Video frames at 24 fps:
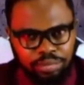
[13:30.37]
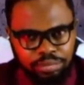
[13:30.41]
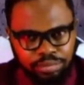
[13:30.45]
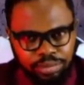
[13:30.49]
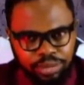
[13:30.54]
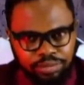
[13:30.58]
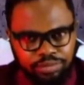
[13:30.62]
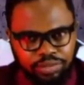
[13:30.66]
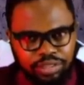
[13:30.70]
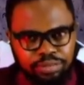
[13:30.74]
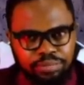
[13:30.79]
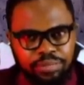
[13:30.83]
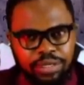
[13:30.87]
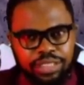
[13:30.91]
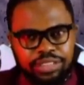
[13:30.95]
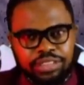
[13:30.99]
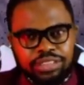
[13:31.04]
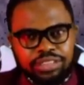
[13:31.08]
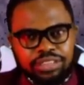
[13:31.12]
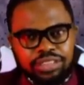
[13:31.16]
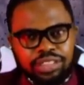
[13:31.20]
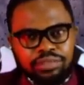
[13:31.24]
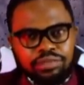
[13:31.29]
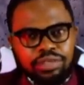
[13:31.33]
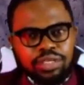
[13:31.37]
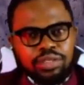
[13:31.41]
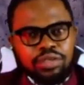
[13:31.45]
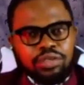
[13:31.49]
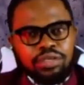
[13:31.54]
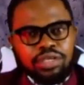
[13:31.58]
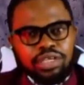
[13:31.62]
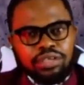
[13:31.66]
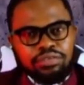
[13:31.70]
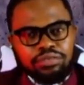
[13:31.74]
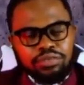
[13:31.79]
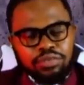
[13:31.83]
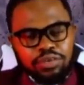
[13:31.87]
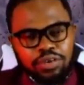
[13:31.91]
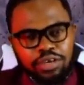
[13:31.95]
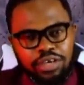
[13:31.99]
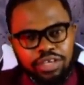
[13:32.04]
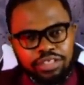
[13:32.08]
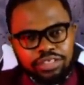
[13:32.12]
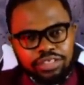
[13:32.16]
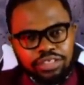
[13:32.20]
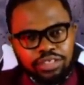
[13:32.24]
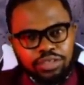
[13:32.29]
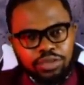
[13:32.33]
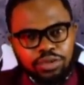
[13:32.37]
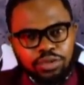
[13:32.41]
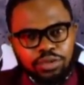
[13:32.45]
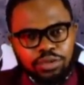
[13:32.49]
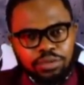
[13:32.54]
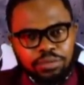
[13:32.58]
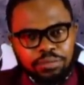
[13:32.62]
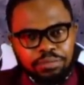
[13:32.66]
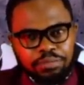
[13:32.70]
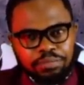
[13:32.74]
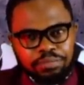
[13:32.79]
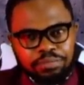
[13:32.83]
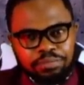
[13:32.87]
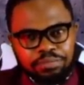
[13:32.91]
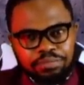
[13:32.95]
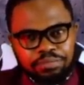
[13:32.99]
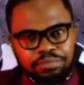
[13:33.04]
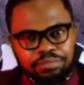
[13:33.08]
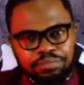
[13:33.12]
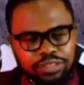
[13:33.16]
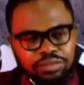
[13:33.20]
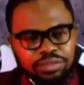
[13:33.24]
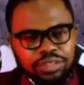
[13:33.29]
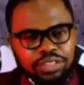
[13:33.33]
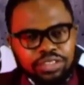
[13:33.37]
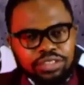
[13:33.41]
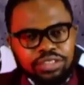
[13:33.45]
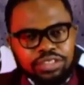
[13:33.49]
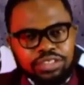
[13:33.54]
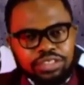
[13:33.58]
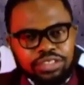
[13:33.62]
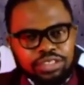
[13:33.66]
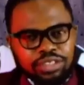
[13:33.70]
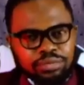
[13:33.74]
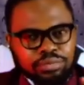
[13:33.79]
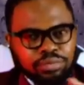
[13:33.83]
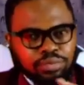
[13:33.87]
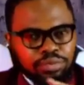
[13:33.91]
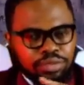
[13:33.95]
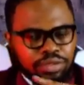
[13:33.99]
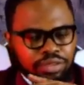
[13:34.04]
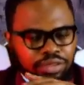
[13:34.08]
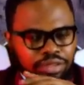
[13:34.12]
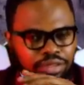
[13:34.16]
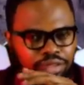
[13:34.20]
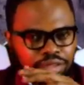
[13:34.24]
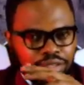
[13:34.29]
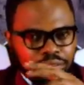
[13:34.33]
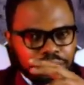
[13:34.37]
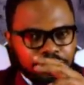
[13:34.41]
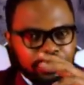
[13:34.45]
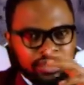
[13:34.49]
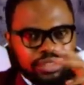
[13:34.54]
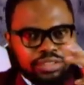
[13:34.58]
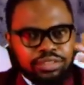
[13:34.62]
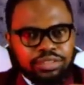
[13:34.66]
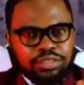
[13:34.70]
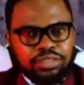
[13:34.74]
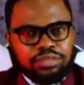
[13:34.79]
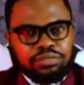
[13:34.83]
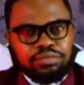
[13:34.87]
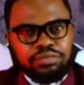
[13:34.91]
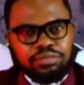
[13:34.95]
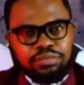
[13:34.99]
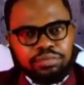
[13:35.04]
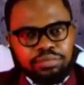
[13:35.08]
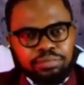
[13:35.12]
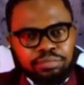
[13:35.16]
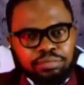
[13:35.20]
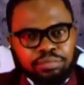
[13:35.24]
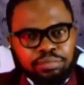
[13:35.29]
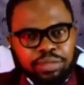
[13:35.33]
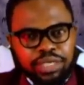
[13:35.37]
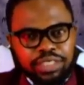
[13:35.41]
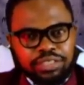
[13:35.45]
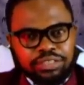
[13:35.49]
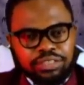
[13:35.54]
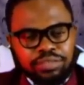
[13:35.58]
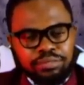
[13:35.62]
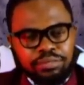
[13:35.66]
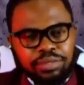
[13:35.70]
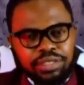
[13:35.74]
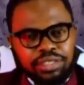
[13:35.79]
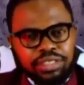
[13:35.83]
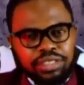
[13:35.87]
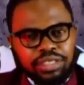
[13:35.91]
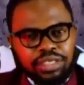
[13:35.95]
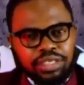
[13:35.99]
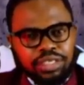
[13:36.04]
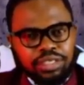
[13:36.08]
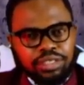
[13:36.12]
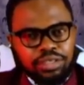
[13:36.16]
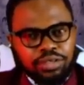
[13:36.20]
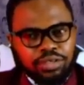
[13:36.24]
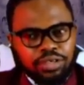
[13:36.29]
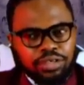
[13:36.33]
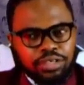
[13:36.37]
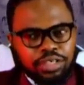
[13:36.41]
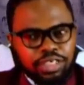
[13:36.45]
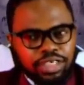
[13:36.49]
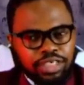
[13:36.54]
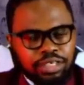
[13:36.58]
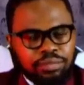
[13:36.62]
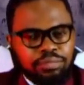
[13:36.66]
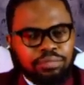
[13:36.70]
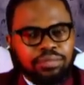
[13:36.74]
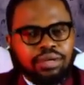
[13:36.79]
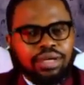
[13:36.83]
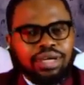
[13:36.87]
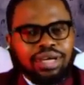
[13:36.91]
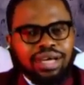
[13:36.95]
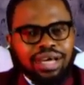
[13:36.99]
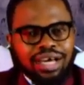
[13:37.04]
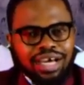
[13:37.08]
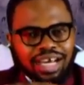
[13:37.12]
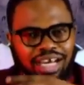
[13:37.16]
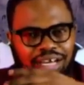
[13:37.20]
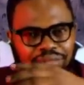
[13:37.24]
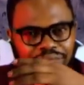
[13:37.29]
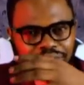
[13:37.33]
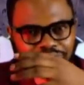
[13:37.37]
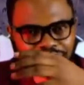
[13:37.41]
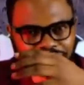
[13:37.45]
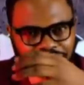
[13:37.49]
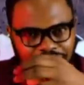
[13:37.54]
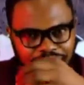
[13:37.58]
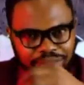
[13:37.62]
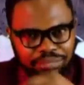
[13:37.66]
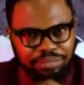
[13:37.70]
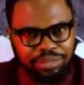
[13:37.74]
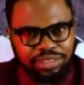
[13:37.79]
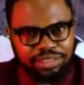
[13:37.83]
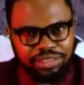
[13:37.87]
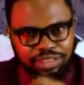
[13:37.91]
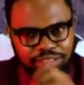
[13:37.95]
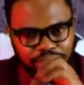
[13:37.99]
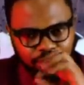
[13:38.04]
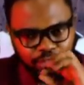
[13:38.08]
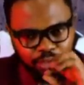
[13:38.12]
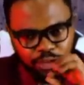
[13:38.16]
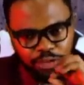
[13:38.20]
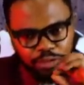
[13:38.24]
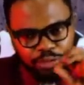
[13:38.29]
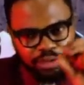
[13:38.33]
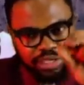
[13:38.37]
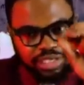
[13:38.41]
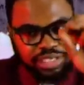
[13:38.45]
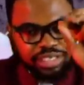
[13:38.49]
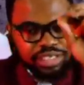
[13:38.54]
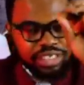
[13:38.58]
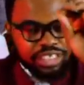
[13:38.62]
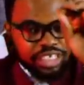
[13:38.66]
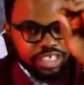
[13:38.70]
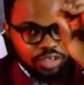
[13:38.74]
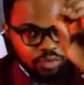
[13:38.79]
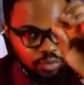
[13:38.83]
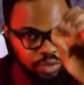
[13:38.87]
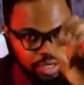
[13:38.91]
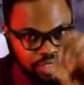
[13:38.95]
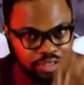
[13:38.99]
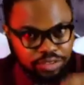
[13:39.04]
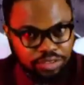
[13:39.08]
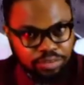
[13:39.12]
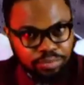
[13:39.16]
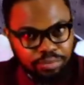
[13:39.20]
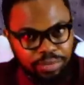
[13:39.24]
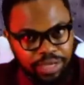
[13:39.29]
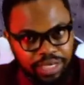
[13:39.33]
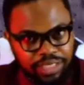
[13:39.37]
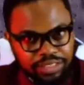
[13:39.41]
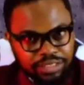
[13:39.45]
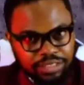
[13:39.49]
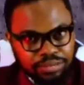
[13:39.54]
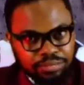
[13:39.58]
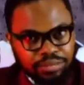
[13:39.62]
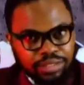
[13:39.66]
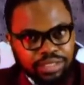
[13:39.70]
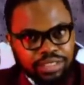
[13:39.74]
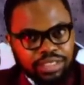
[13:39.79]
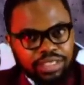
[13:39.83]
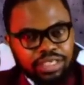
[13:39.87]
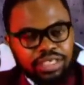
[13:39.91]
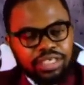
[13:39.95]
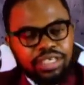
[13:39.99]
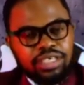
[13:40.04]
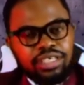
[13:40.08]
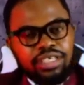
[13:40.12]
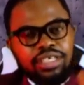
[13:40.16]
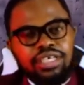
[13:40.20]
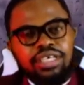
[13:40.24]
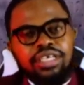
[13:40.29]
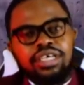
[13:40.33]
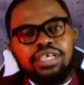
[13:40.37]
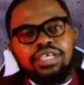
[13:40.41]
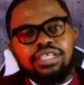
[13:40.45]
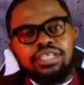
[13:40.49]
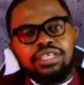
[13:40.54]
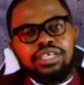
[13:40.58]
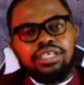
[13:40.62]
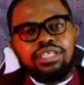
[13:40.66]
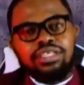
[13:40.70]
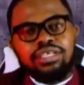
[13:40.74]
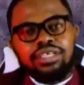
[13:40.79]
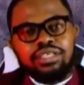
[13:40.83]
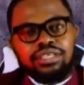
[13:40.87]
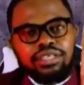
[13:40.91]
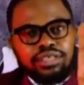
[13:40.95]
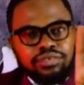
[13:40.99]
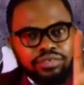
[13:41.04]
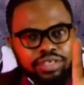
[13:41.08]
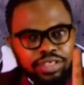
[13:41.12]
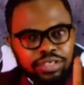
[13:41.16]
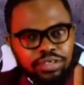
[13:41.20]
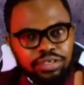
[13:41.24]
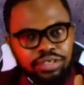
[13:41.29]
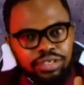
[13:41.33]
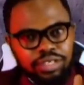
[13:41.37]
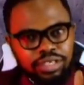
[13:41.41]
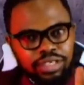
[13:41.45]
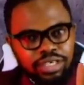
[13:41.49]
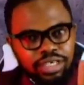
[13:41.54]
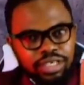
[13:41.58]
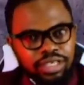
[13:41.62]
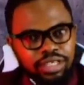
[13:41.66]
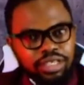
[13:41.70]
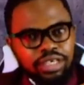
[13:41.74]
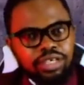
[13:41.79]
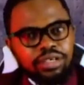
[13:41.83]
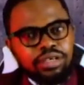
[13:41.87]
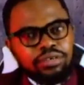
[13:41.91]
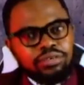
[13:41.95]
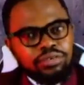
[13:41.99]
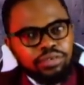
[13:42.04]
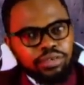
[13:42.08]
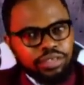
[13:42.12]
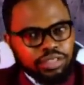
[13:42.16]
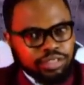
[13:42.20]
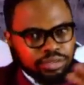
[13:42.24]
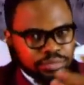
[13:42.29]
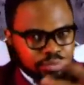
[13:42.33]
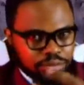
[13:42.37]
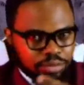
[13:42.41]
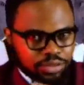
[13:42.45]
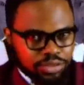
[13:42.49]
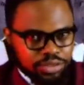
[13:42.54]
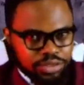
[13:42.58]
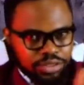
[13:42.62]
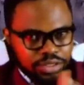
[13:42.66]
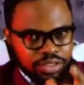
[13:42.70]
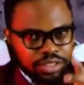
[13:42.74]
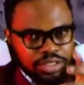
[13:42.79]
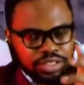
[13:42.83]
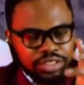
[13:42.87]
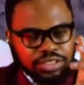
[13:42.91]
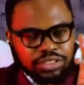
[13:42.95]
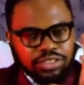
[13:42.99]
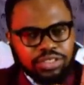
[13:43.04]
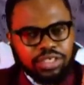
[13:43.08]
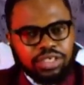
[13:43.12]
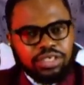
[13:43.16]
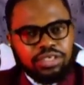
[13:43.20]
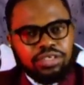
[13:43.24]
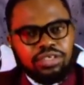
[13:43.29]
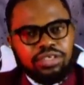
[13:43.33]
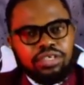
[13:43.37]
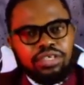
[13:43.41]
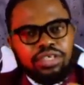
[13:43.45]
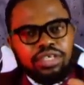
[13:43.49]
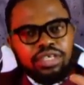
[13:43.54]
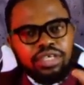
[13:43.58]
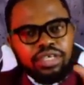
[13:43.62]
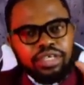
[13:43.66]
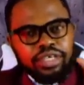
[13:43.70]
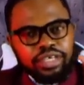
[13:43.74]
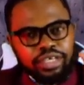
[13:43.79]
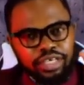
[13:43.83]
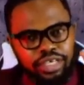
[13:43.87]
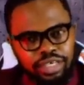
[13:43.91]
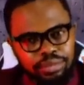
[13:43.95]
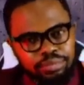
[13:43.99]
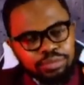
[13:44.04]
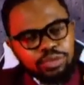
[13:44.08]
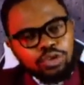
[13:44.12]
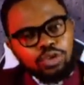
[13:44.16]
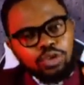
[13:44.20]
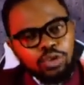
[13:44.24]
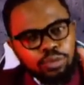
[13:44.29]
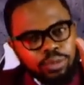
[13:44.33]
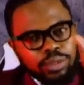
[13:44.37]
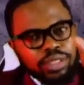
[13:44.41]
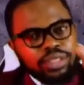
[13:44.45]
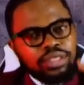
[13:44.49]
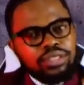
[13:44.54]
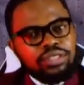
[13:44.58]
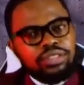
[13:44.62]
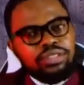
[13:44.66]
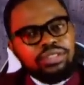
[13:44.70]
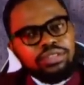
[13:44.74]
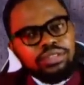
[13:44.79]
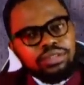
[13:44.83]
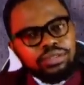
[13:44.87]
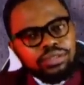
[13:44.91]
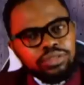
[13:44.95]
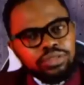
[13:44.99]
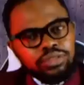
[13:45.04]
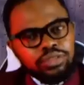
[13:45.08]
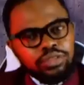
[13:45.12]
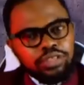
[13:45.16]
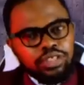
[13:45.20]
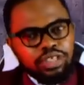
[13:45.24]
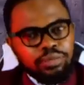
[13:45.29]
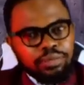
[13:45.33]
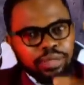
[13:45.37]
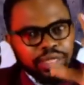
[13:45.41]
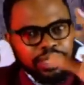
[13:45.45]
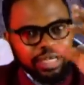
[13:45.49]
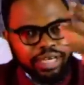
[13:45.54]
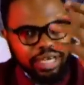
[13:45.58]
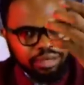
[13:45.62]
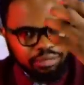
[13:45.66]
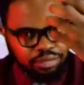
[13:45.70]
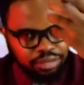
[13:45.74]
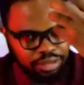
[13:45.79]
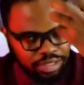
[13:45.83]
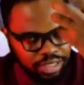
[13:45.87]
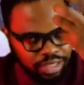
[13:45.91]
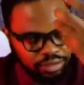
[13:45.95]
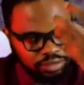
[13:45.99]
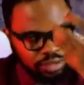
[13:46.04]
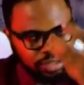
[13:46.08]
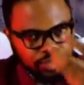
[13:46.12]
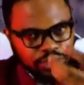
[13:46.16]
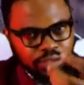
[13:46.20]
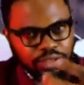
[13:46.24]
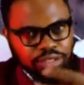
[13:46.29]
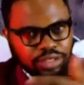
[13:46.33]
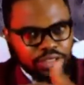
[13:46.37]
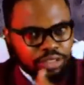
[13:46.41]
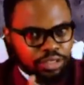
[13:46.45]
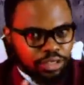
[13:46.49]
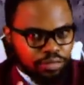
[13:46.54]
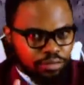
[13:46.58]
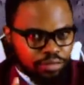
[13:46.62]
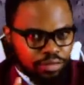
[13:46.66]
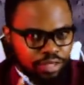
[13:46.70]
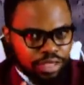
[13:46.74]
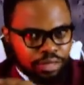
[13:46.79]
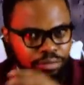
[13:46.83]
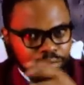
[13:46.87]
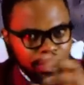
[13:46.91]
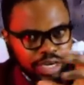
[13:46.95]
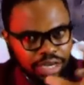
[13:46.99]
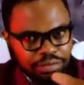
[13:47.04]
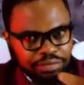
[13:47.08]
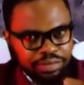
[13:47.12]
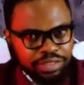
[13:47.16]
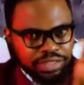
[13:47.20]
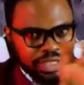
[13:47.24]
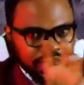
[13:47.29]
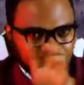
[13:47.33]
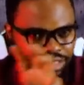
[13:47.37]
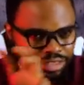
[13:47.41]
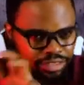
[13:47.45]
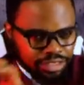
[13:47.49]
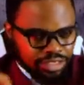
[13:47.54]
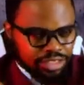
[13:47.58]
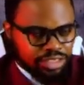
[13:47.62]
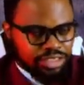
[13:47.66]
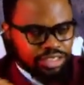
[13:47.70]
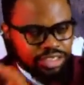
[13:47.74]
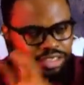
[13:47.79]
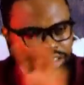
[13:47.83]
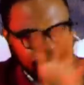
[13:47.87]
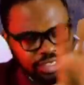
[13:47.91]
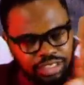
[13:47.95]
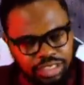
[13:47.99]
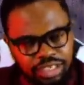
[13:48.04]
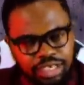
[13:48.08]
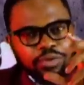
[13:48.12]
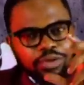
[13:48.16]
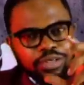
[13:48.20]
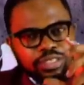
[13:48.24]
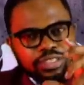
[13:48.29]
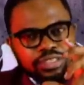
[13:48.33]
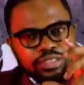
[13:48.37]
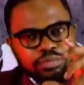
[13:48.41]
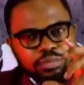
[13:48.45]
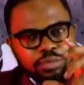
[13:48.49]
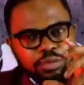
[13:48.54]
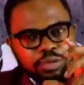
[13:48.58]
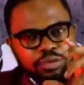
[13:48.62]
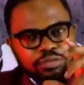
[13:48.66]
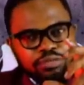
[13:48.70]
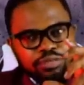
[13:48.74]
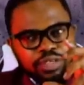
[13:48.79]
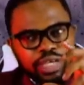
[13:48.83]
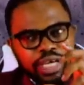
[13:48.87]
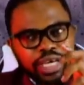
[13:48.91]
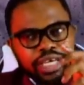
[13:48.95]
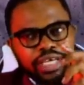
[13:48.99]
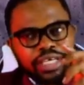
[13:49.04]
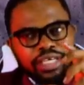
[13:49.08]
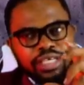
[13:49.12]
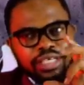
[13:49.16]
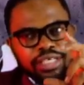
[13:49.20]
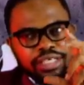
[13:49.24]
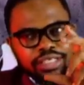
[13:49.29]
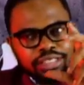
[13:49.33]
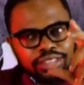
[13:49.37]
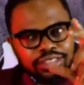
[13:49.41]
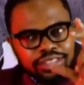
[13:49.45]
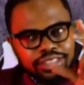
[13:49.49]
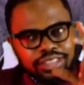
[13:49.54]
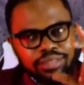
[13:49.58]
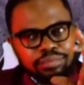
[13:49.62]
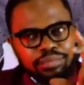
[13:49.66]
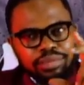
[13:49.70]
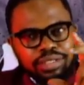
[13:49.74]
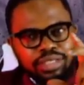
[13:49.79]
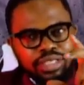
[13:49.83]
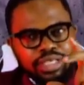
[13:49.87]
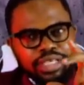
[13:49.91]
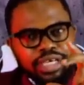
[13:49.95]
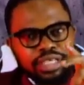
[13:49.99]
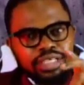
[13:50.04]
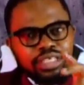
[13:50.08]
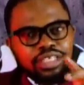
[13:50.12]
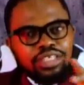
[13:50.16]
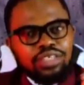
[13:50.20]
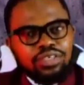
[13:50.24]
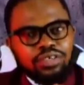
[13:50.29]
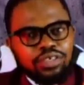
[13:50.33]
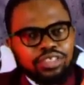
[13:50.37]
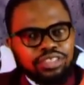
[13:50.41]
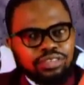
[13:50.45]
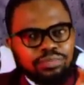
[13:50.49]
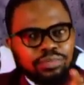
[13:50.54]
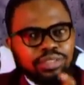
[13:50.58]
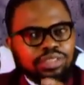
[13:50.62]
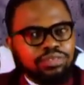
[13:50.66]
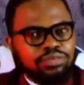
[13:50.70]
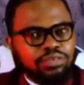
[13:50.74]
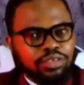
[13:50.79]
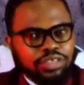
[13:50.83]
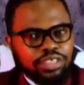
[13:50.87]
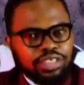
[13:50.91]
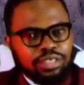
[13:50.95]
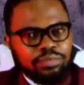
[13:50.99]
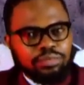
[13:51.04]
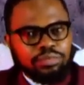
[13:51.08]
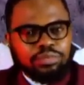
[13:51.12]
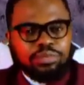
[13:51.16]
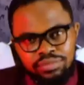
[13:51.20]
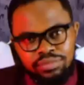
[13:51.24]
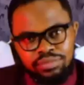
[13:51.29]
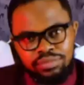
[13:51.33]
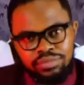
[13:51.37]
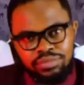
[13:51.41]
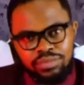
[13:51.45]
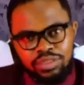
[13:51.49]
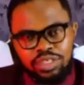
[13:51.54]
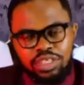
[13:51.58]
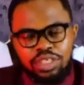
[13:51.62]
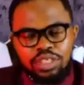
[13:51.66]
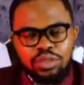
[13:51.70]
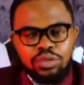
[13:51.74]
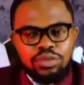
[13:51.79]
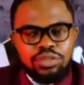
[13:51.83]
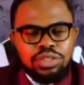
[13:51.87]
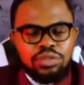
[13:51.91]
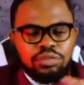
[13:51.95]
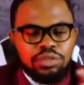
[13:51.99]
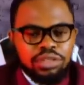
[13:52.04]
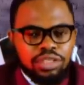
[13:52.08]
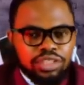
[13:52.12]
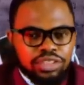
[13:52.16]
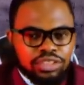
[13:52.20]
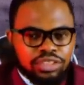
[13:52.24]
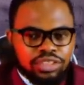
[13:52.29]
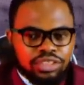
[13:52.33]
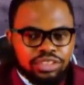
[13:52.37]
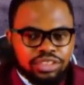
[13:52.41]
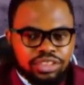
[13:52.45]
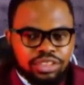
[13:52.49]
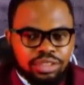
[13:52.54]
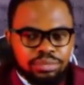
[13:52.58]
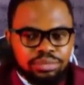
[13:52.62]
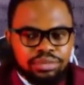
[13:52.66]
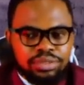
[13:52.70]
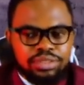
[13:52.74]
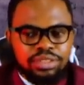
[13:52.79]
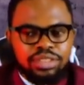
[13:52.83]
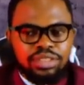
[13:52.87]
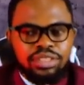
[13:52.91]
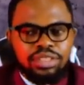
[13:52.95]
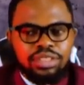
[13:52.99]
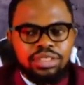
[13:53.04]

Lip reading: Prophet Passionjava knew that 4 years ago, his relationship with the person of Pastor Benny Hinn, or him having that meeting going, he went to Pastor Benny Hinn, then did the recording, and then of course post on his channel. Him going to him and having that recording of them having that teaching was more of like seemingly an endorsement for him. Do the relationships